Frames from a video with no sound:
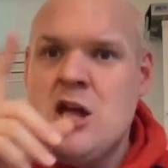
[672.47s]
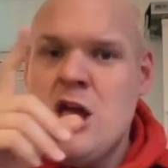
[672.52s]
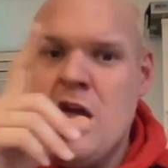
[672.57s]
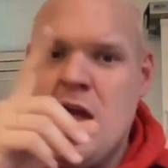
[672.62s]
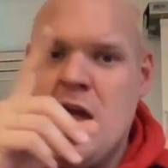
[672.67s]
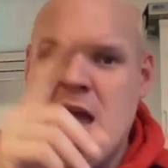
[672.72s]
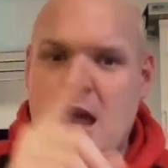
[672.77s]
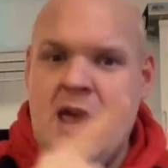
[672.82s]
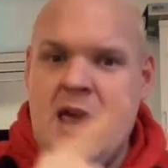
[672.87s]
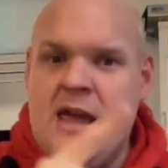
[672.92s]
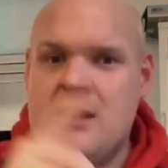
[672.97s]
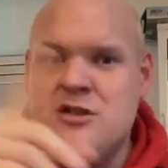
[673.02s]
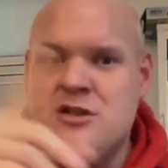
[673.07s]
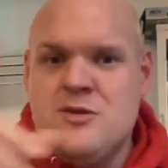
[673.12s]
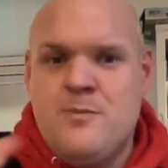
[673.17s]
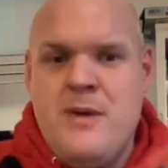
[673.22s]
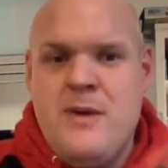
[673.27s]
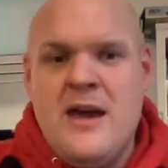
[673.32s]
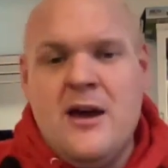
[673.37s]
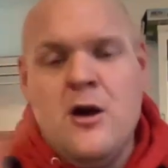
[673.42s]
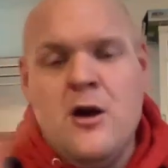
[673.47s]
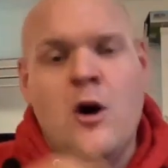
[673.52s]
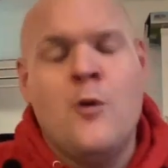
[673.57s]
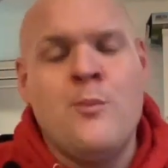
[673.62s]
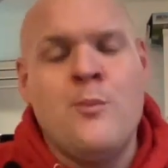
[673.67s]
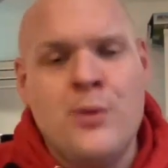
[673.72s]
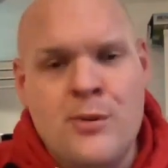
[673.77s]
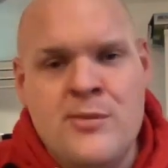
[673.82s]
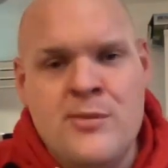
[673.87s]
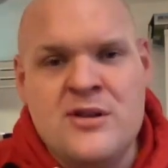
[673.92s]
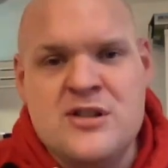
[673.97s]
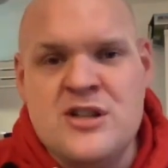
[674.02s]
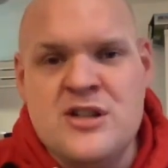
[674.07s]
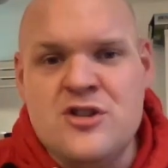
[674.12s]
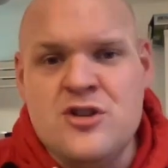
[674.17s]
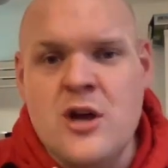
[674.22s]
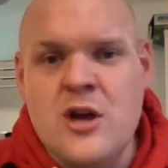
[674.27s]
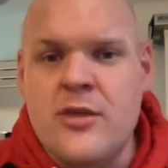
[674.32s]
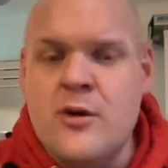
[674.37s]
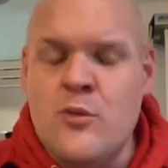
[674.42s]
each bit complements
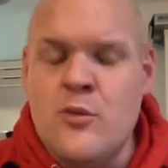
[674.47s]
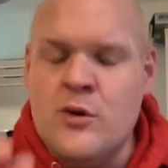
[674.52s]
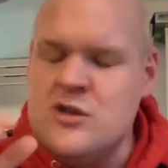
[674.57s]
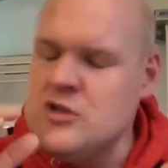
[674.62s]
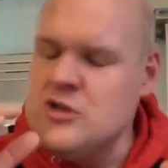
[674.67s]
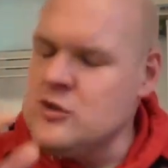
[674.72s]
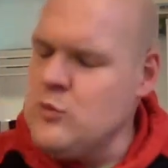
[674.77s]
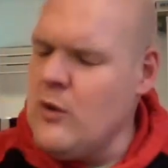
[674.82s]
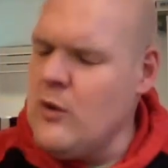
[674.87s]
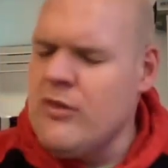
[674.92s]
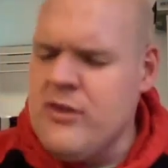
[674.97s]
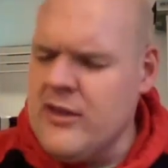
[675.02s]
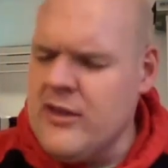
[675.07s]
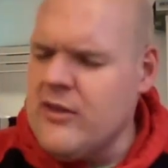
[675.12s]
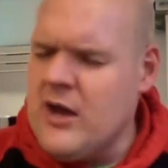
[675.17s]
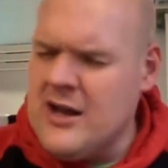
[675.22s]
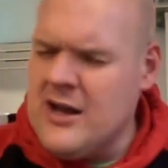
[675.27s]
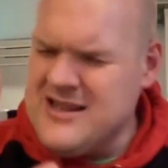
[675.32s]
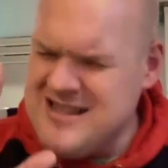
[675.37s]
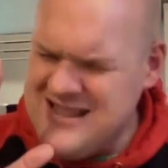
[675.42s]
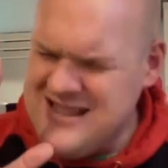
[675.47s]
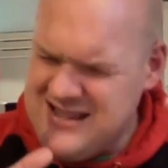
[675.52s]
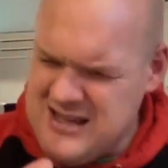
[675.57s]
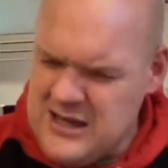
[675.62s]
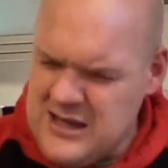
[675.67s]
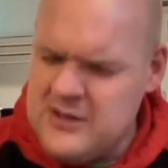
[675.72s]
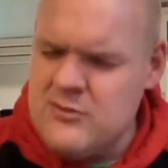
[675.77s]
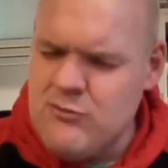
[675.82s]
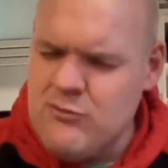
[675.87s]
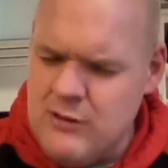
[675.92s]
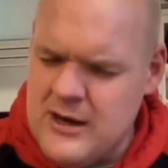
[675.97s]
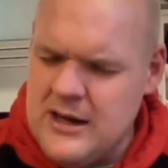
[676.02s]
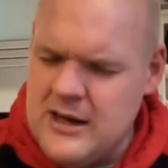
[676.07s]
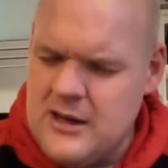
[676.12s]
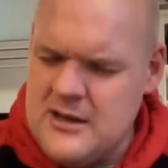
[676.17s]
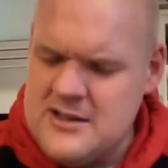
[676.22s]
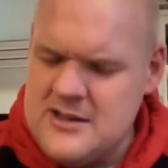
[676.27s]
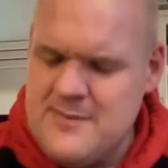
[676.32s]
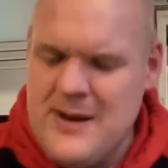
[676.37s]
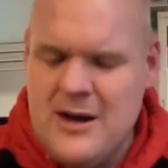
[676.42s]
each other, which is one thing that I didn't
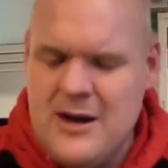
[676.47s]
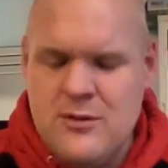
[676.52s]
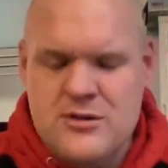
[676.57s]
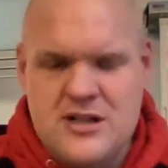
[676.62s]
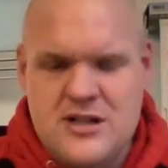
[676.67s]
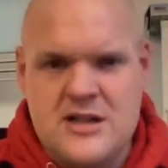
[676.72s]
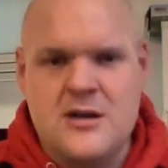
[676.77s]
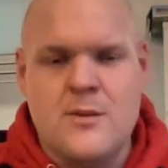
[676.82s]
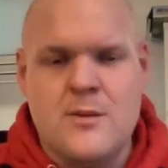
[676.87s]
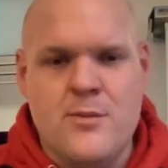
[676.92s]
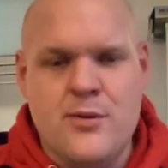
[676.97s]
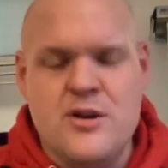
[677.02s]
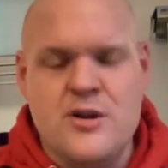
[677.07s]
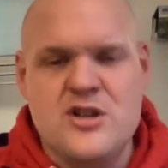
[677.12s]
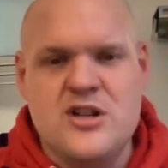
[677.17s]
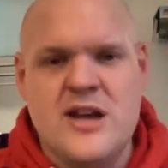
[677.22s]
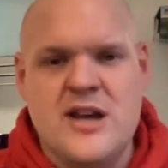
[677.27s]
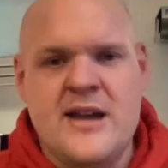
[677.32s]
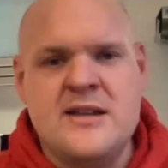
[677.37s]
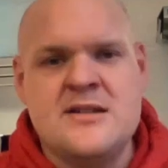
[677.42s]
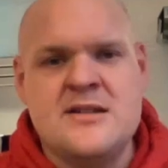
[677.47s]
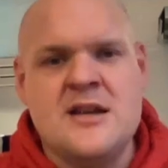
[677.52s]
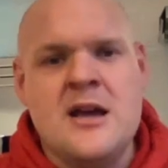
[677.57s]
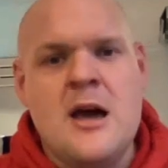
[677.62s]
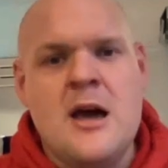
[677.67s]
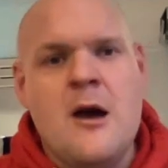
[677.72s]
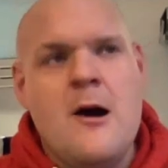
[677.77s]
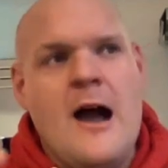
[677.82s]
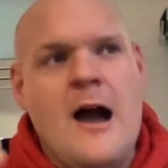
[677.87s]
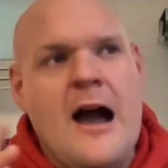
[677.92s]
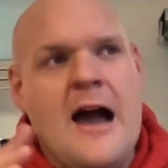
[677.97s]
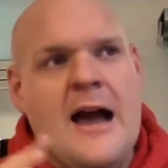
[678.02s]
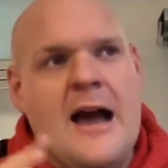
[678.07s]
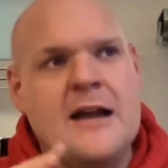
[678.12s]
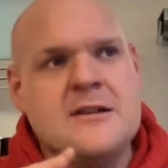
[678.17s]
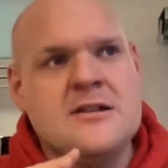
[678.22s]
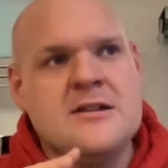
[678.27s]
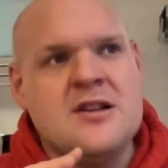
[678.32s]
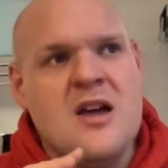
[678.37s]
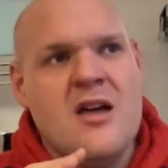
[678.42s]
realise about or didn't appreciate.
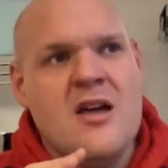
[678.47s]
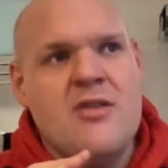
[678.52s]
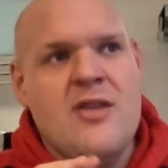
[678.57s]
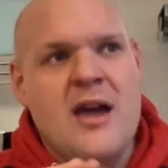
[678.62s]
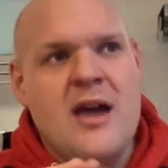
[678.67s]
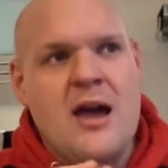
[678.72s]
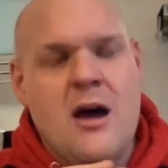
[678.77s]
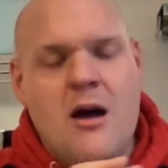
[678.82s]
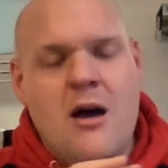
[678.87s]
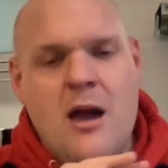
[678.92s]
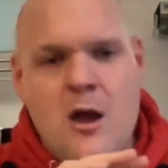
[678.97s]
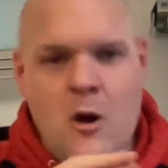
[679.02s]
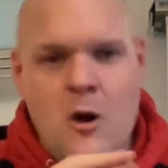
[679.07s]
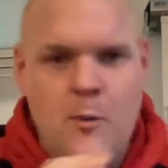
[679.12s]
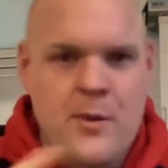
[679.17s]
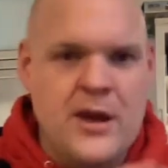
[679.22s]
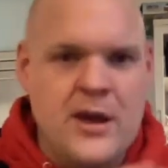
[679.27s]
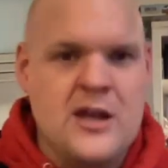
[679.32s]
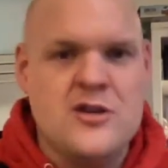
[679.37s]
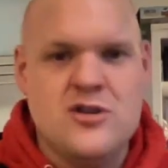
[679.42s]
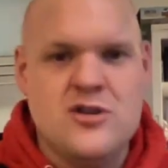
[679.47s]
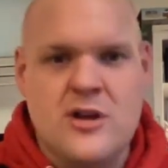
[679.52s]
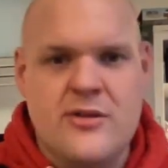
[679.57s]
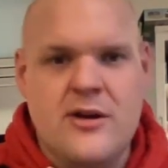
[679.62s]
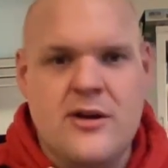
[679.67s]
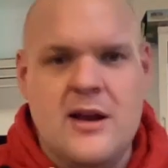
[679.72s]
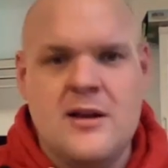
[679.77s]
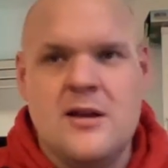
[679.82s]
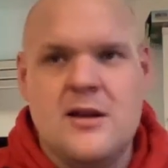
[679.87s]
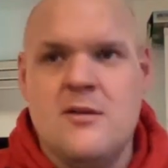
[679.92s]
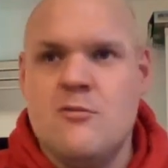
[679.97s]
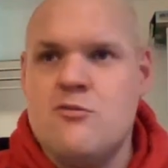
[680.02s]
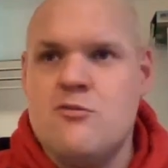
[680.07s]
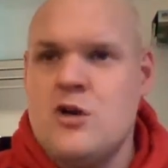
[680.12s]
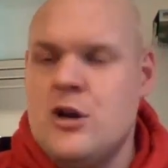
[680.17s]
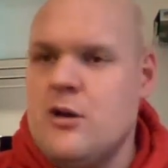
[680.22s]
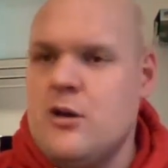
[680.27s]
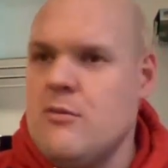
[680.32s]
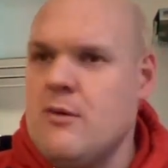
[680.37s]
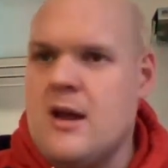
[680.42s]
And they are helping each other,
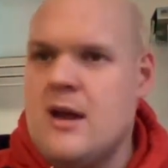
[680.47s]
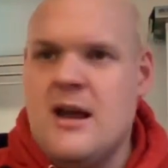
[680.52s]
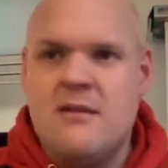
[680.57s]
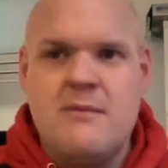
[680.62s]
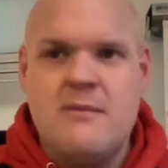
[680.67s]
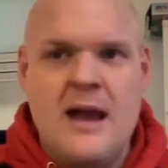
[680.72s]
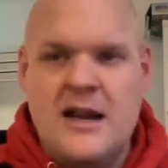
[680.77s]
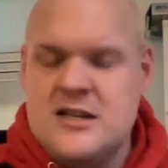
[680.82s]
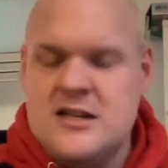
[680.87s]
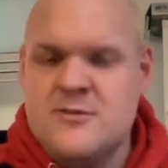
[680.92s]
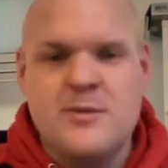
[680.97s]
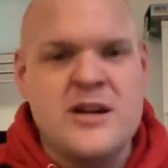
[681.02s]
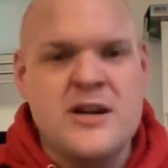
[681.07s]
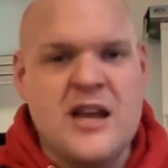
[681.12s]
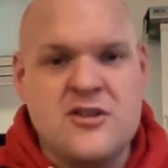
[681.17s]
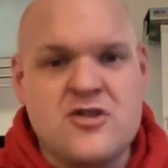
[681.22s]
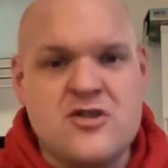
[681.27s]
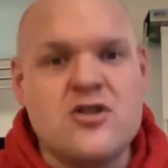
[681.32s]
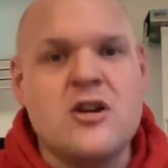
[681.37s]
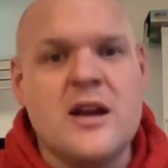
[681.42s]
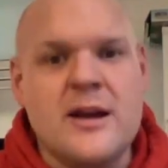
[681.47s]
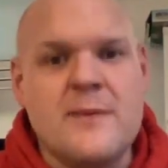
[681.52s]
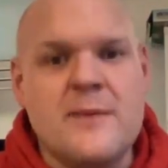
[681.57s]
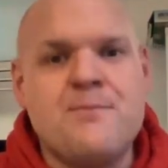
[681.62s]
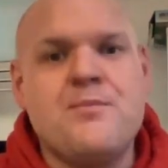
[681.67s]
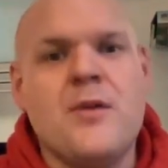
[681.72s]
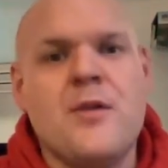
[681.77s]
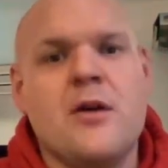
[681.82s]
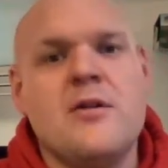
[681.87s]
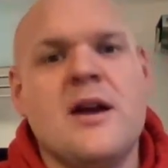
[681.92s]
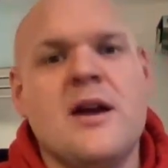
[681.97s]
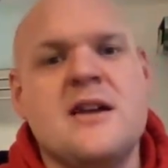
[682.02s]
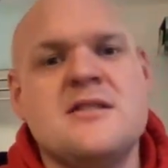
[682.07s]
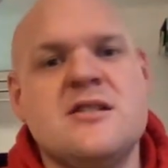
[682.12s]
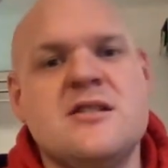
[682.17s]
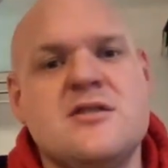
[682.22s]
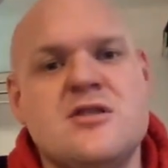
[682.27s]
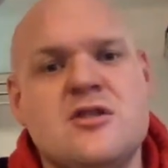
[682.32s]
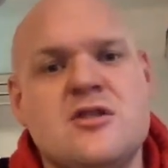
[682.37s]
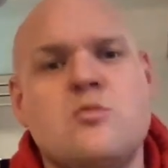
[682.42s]
exponentially. Okay, so
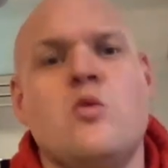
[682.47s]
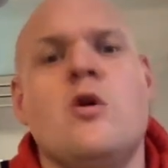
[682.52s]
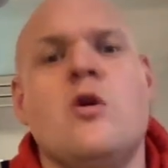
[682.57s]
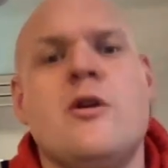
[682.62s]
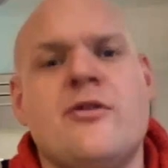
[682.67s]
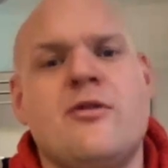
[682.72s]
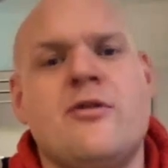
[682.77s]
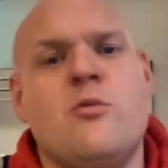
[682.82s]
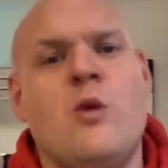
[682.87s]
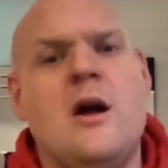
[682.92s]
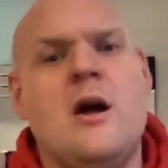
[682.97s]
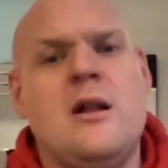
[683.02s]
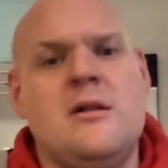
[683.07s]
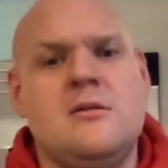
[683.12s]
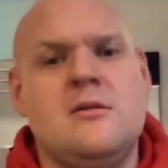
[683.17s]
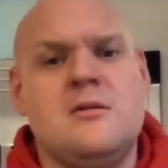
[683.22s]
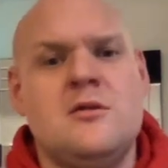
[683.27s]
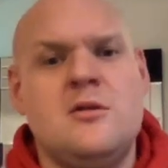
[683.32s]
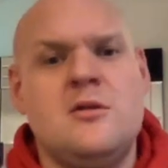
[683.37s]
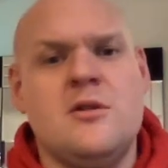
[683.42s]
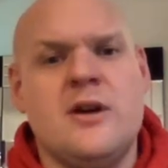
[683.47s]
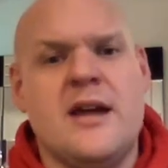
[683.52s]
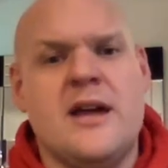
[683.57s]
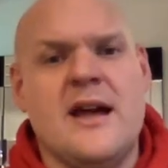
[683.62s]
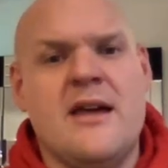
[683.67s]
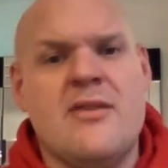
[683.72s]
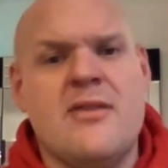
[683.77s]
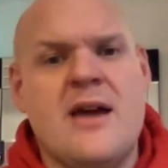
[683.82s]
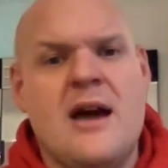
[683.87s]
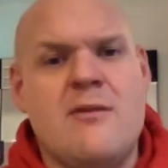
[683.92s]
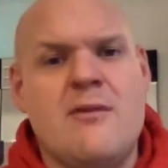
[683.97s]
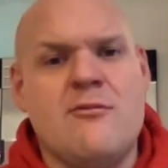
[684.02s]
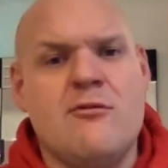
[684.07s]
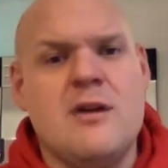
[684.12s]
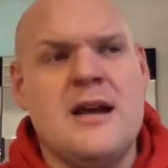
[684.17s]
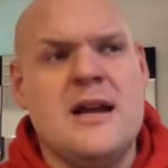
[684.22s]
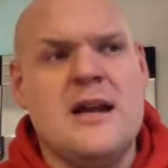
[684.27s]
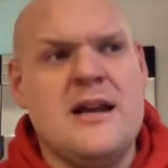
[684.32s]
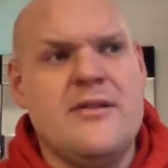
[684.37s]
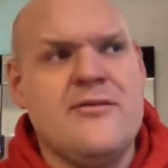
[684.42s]
it's worthwhile looking at that
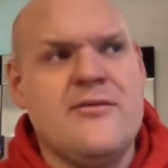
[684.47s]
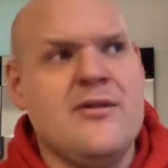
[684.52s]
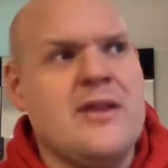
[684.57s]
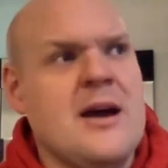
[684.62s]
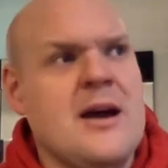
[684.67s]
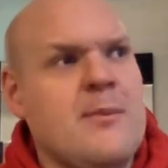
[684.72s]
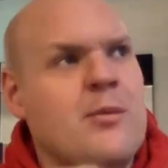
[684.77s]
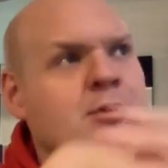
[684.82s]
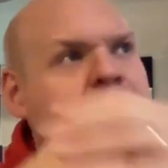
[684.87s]
really for that point